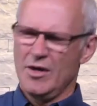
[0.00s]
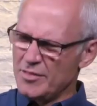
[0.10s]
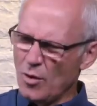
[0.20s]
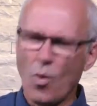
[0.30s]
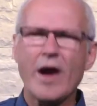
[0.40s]

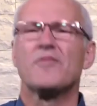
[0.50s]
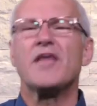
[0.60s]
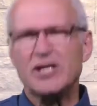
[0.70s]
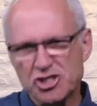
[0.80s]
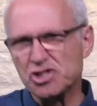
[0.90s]
where
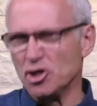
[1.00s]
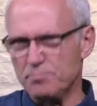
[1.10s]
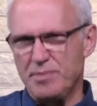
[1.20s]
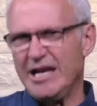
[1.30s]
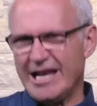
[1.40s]
they
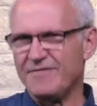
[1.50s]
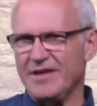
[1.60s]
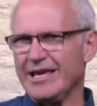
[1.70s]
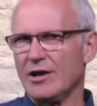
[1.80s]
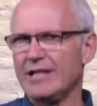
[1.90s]
should be
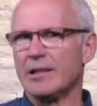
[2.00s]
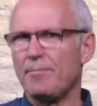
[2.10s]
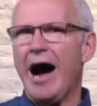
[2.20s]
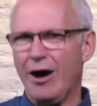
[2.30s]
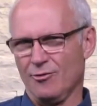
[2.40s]
living in the
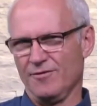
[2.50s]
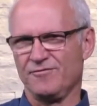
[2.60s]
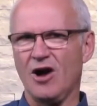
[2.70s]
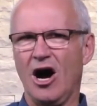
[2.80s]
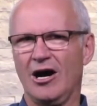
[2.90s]
power
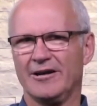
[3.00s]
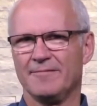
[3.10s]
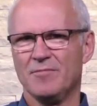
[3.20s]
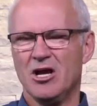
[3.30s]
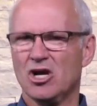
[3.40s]
of God.
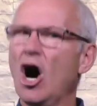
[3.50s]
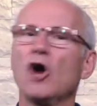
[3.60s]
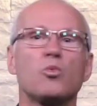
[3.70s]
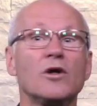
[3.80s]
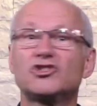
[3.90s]

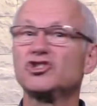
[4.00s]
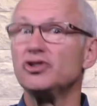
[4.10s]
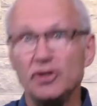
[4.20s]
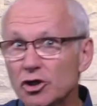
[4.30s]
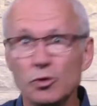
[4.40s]
God wants to
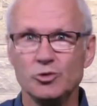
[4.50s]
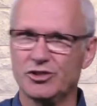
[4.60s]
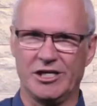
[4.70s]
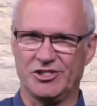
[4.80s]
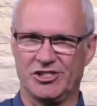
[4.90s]

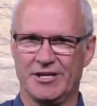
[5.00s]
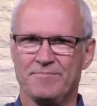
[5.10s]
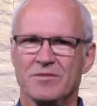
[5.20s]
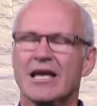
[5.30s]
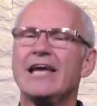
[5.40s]
use us
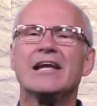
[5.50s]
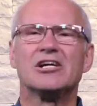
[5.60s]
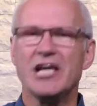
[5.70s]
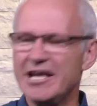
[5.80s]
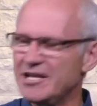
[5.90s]
and
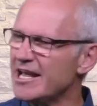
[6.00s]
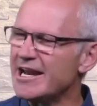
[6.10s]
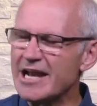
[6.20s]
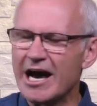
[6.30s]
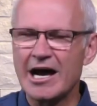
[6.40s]

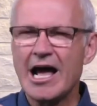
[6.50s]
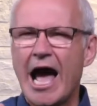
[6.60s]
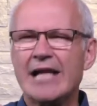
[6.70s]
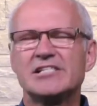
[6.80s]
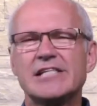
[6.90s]

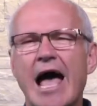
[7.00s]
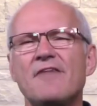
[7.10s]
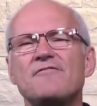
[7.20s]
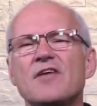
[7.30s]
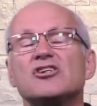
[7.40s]

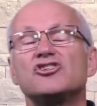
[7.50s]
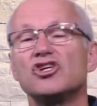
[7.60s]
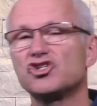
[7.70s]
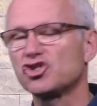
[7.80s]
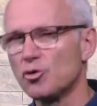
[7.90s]
have the
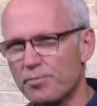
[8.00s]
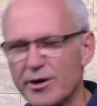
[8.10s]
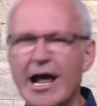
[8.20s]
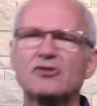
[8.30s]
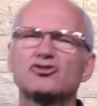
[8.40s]

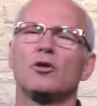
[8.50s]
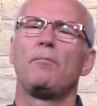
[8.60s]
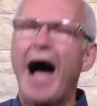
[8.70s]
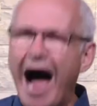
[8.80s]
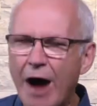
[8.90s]
supernatural
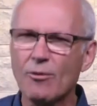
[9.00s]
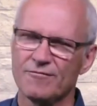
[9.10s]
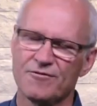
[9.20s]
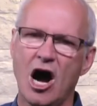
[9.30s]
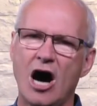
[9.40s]
power
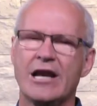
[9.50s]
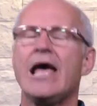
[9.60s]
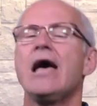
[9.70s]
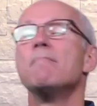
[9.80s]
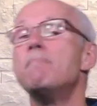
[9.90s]
of God
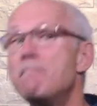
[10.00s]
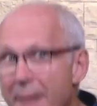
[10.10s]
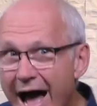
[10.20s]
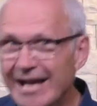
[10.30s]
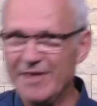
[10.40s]

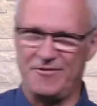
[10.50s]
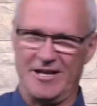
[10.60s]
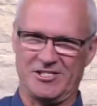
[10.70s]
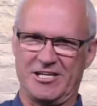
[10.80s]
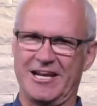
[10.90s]

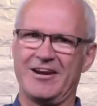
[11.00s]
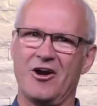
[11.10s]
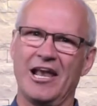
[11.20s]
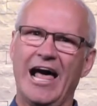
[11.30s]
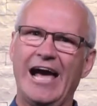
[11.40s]
manifested in
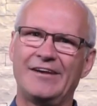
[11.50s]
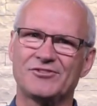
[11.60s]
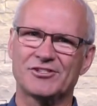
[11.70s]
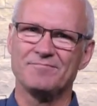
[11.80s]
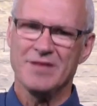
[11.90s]
our
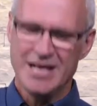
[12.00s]
lives.